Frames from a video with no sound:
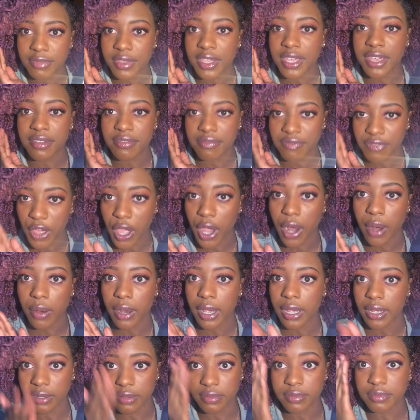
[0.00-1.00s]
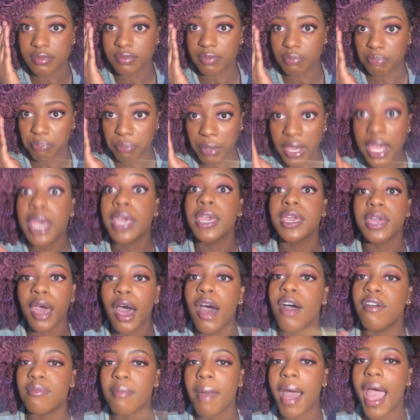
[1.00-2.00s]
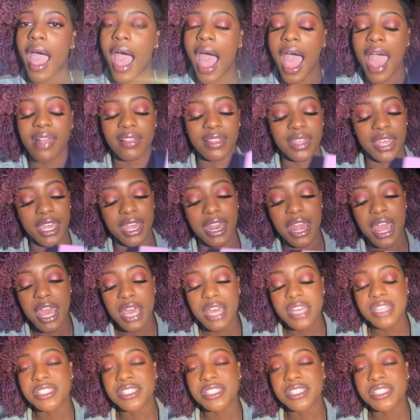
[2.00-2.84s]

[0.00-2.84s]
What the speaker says: the very peak of my eyelid.